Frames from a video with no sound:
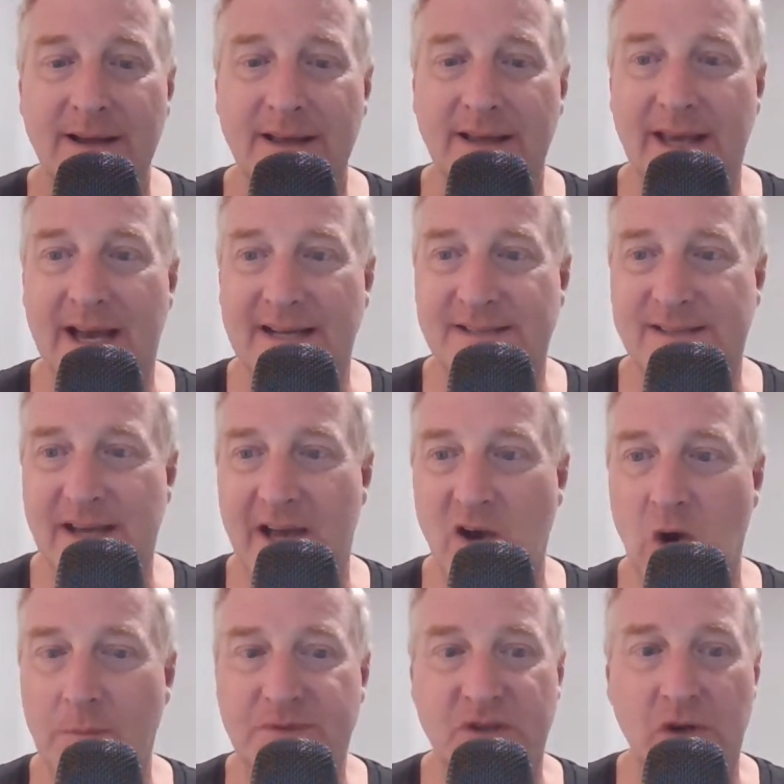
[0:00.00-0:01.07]
Yes, I
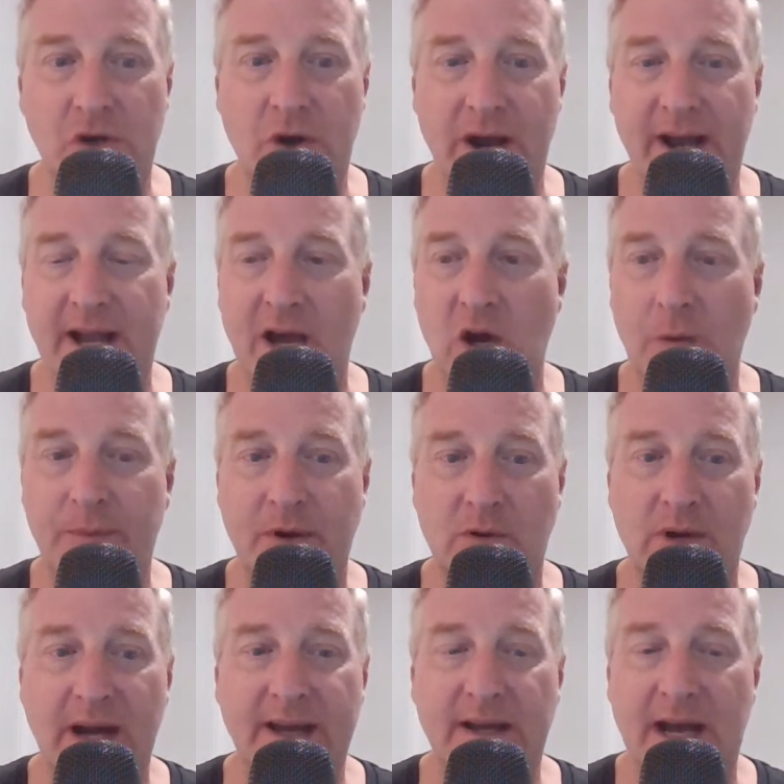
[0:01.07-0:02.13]
hope so, Greg. I hope you're
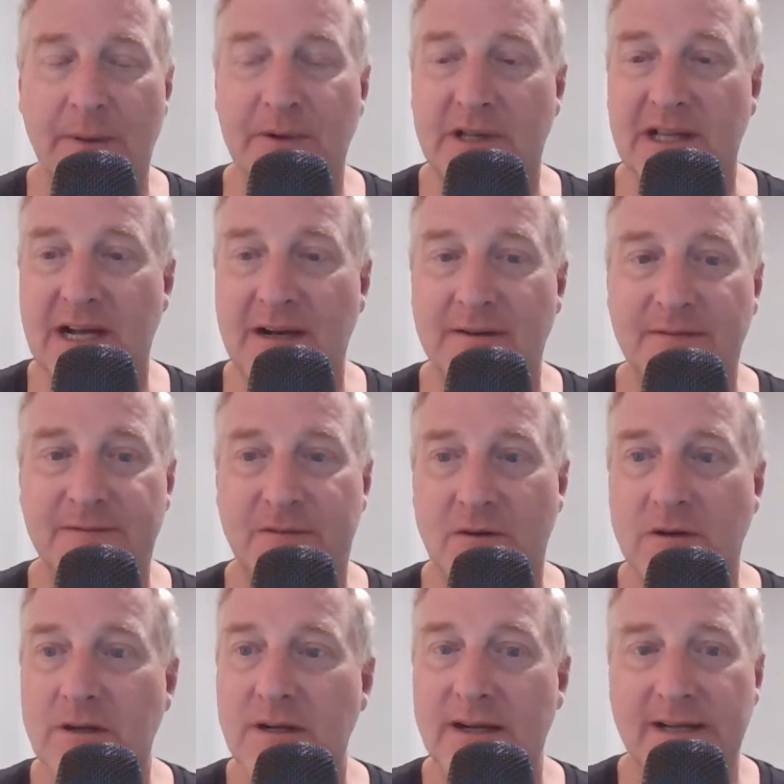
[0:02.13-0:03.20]
right. I would love
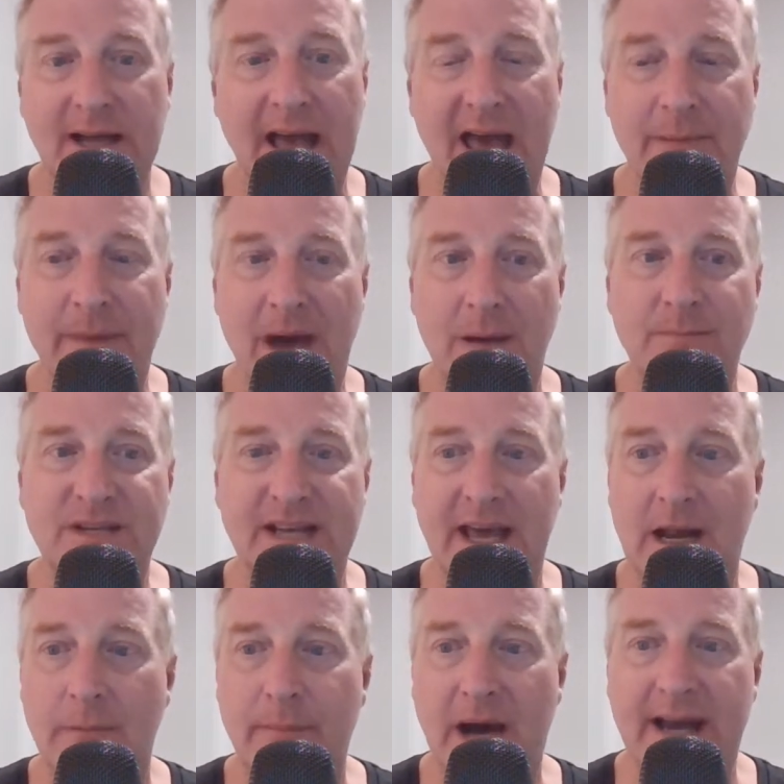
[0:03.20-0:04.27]
for MM to
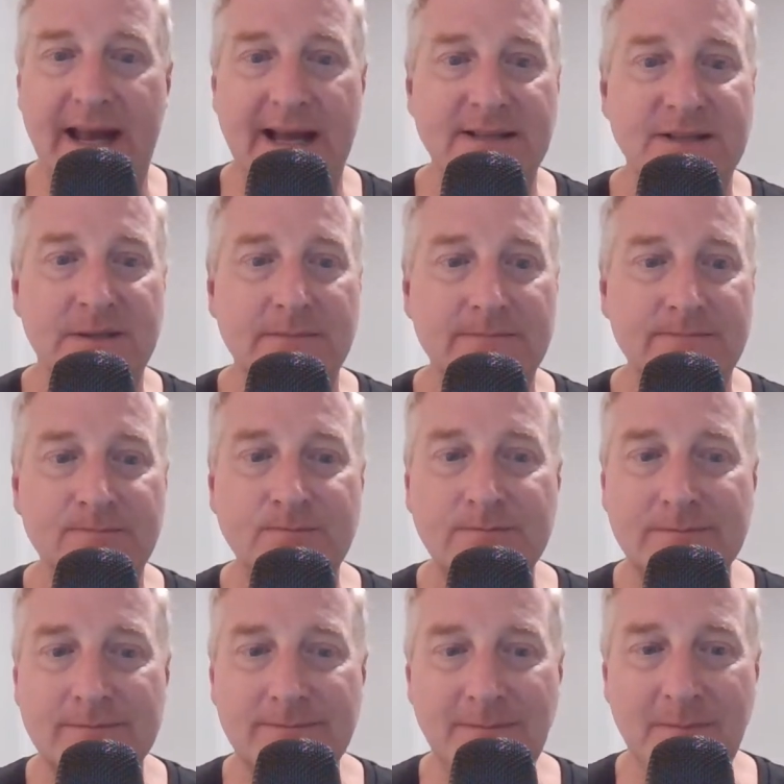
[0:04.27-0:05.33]
get on Binance.
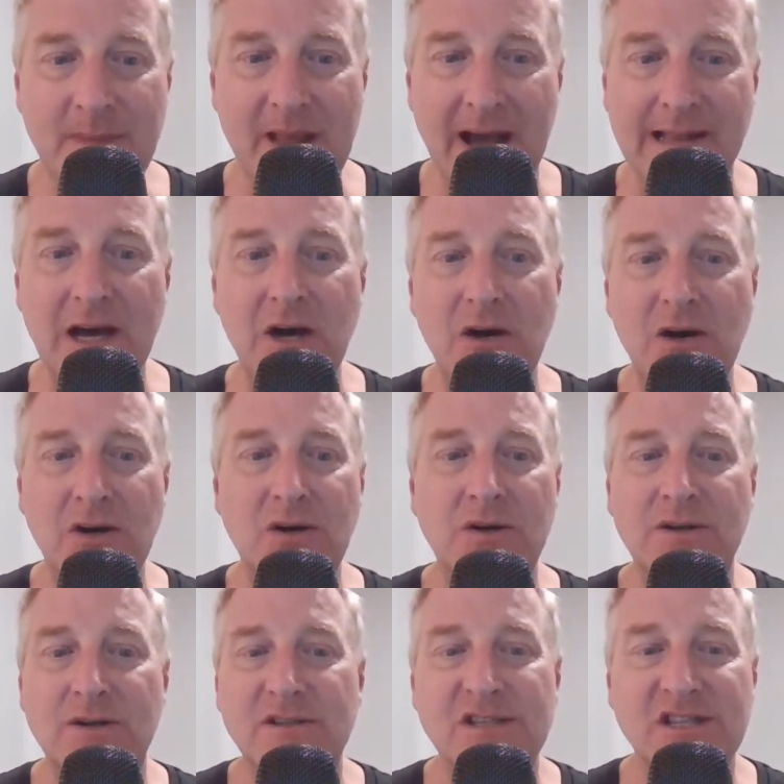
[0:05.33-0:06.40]

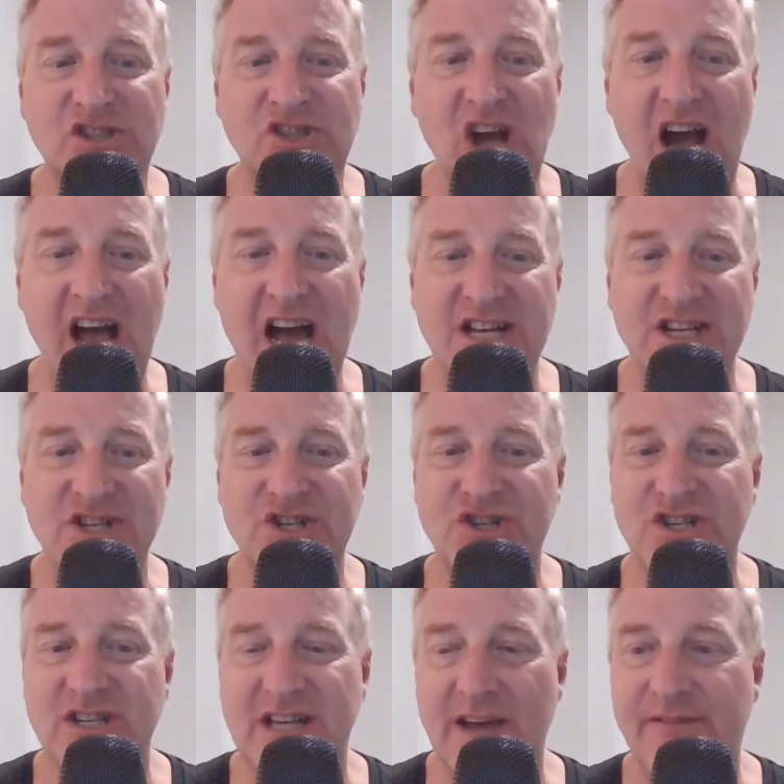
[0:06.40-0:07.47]
Hello, Giant
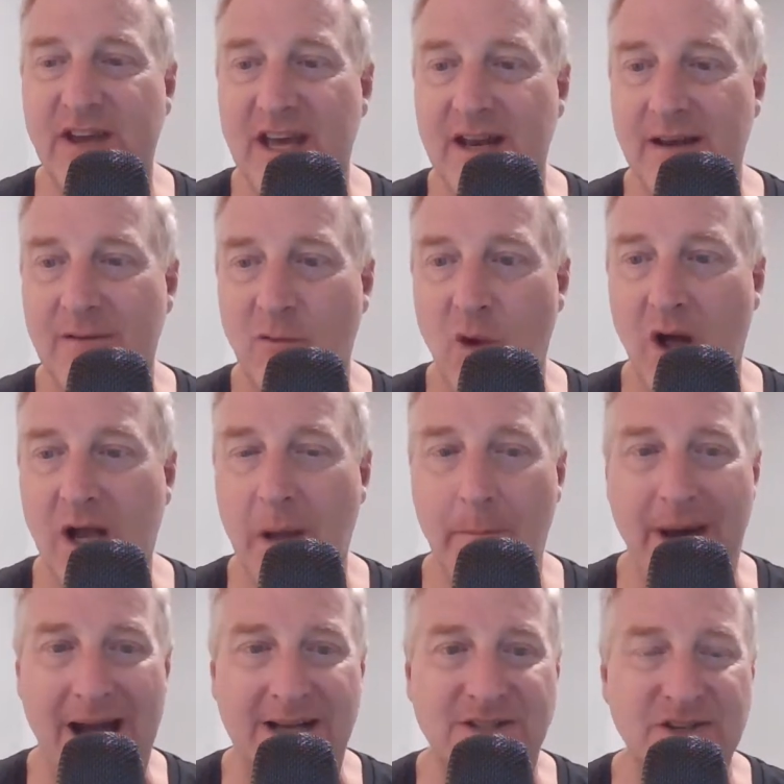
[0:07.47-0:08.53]
Stevgen. Welcome
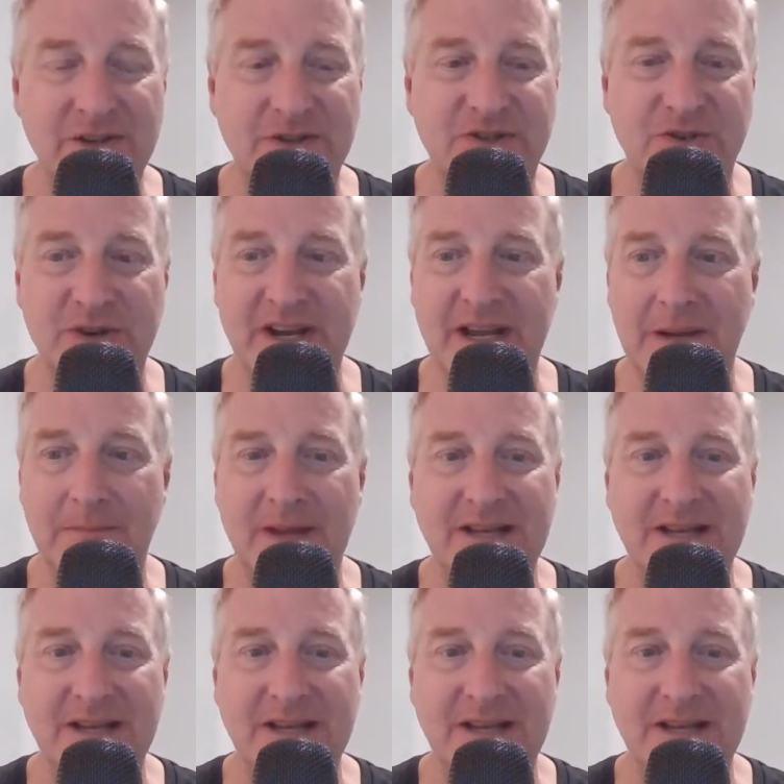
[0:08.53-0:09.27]
back to the stream.